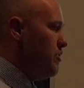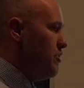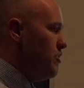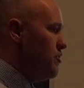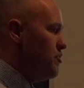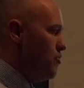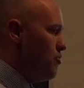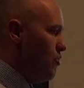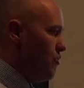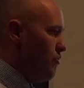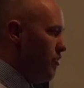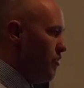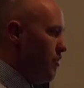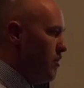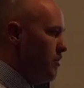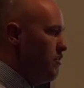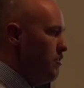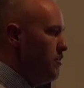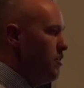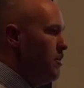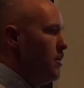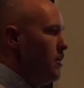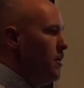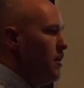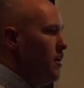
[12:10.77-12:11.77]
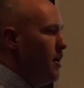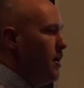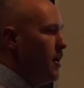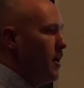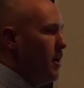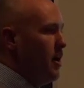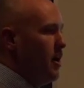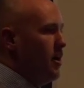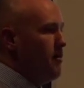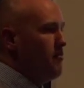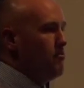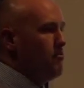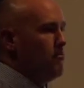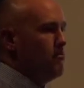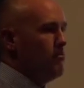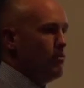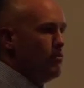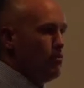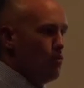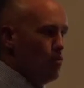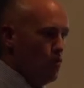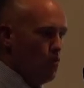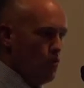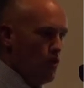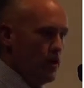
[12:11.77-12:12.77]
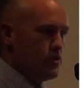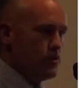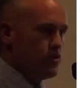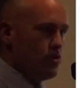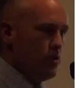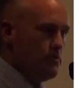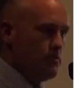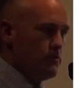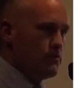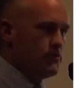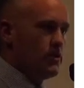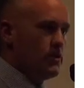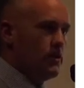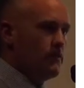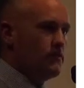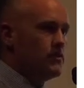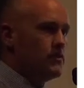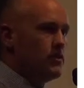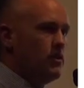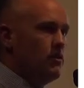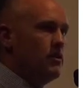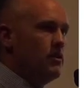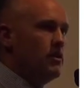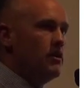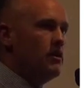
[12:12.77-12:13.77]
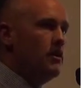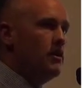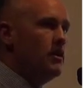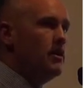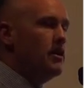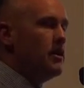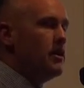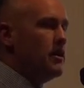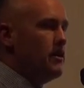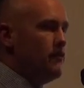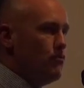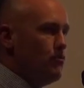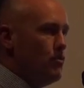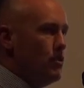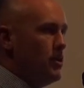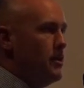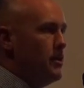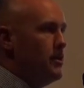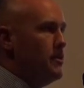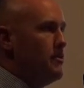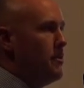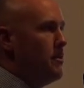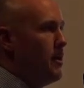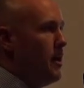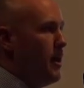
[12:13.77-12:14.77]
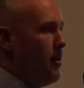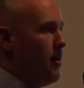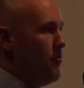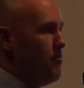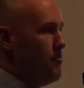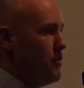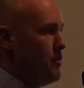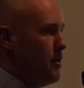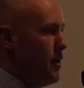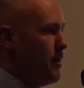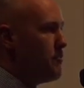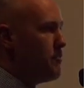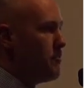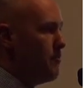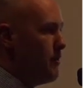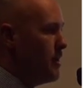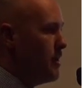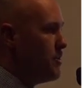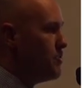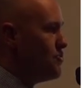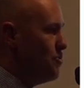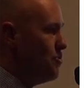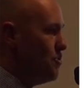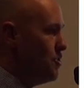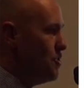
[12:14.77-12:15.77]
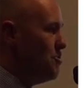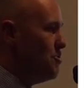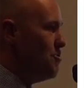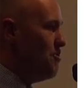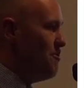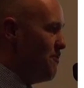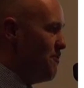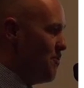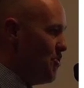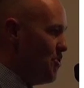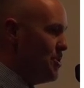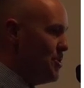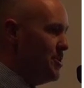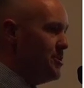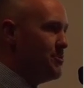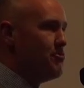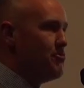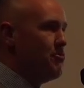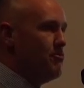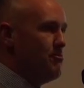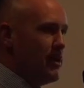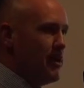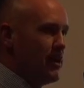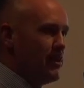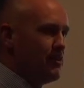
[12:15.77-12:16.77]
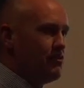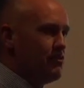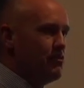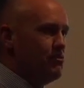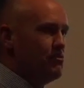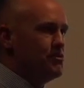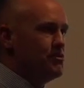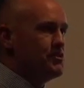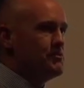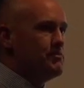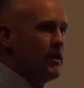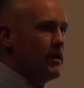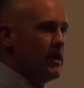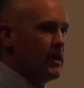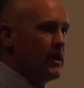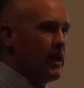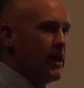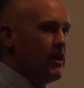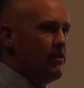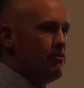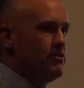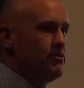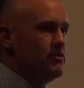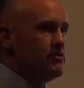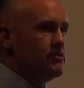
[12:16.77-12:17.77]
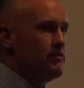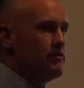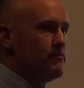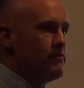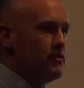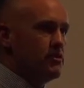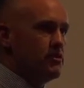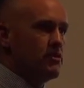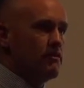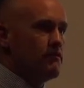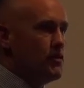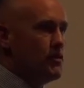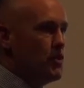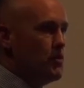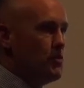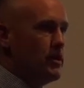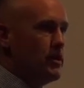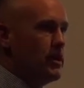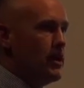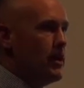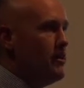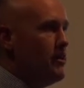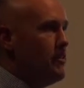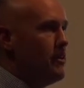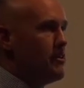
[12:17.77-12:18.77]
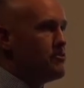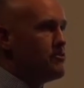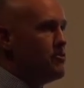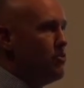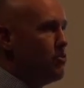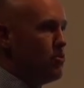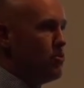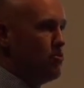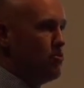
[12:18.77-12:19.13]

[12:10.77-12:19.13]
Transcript: genre, all that type of stuff. So it really, you have to make sure that you avoid grammatical spelling errors. If there's a few in there, that's not going to